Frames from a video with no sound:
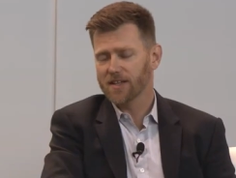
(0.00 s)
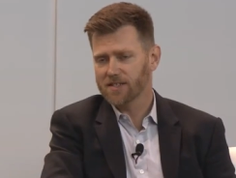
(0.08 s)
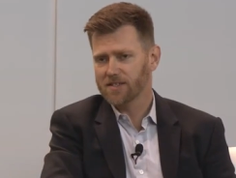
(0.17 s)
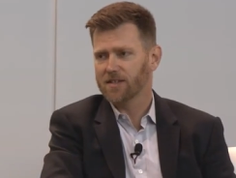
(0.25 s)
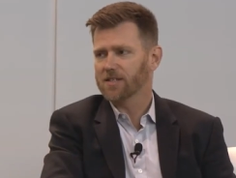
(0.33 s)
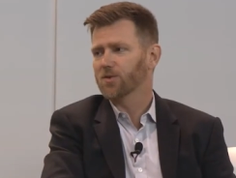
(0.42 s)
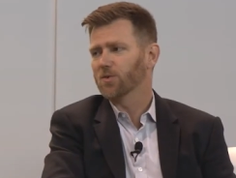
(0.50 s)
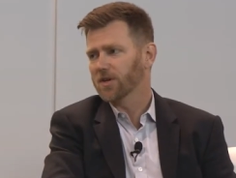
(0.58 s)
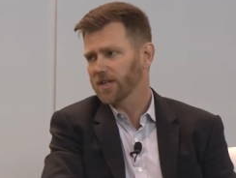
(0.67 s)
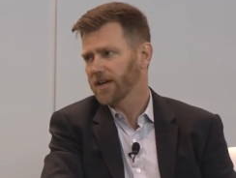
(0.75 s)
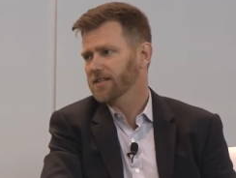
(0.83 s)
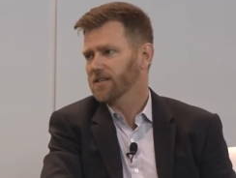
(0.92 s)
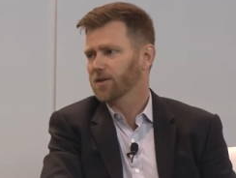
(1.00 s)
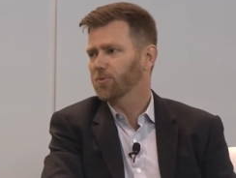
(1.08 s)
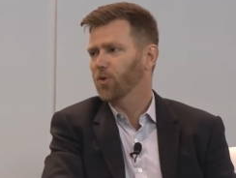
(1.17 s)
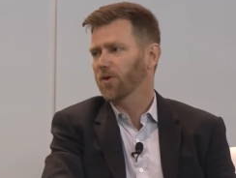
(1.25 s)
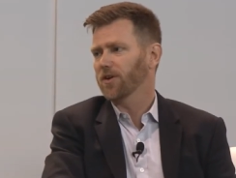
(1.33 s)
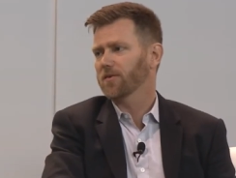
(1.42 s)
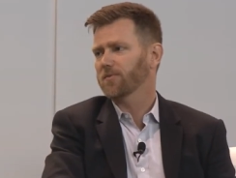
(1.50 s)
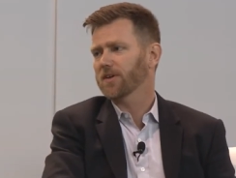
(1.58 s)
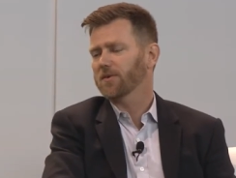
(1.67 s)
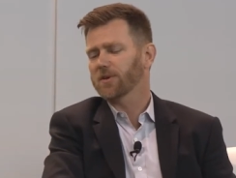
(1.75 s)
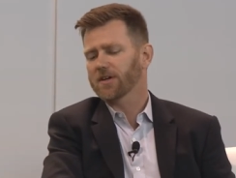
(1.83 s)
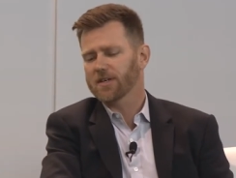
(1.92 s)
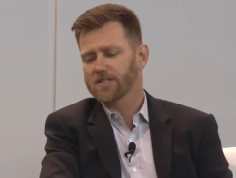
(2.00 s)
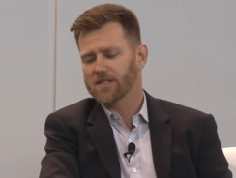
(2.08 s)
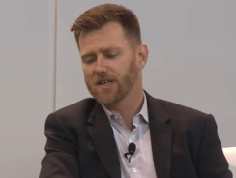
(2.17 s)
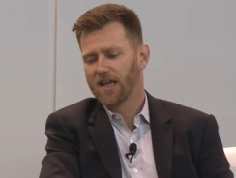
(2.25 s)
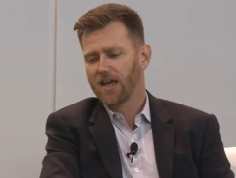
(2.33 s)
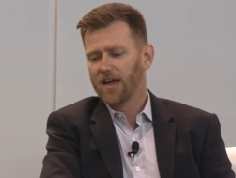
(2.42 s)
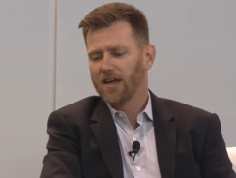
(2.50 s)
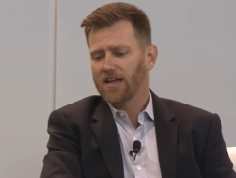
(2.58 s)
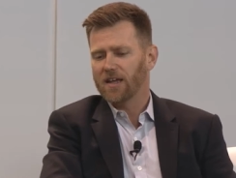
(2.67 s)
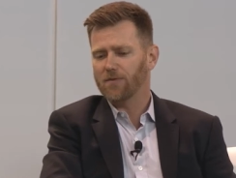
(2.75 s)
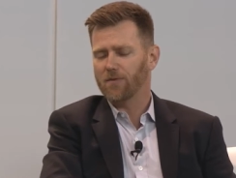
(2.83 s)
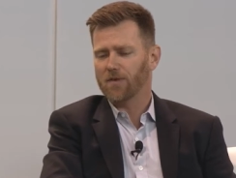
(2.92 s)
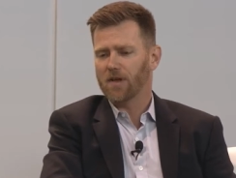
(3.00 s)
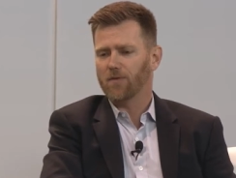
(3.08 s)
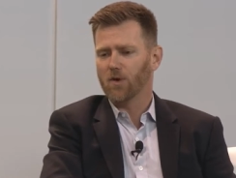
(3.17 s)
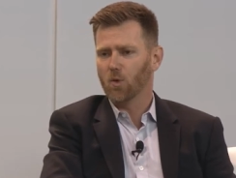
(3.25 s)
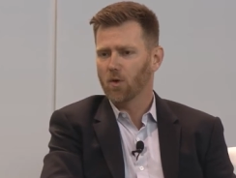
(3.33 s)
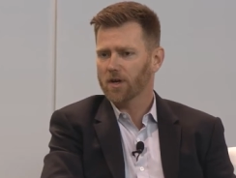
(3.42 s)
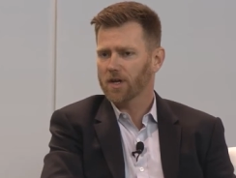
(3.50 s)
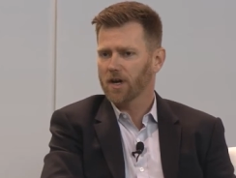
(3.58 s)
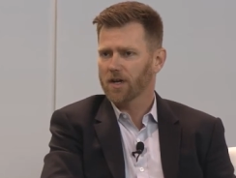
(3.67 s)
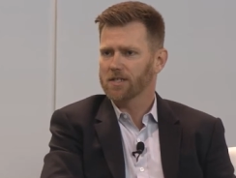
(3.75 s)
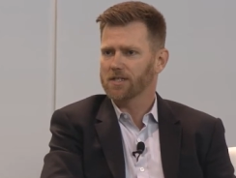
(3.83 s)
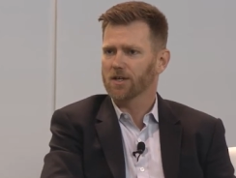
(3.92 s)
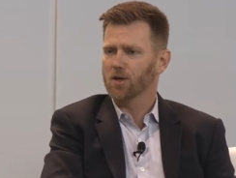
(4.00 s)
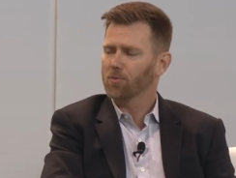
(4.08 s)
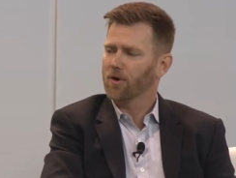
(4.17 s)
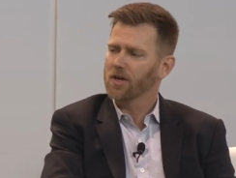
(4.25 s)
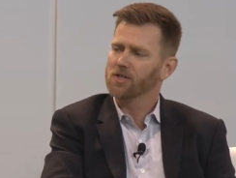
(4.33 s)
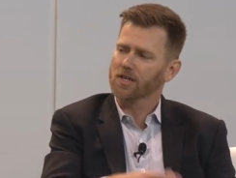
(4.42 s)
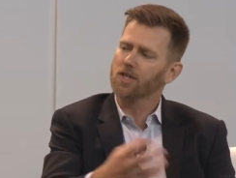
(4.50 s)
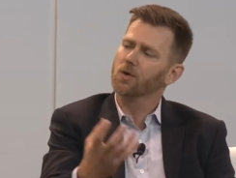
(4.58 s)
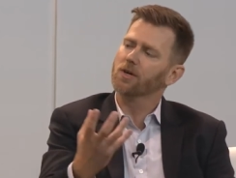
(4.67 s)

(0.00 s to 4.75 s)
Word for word: that's, that's a really excellent point because if, if you're working on a single project,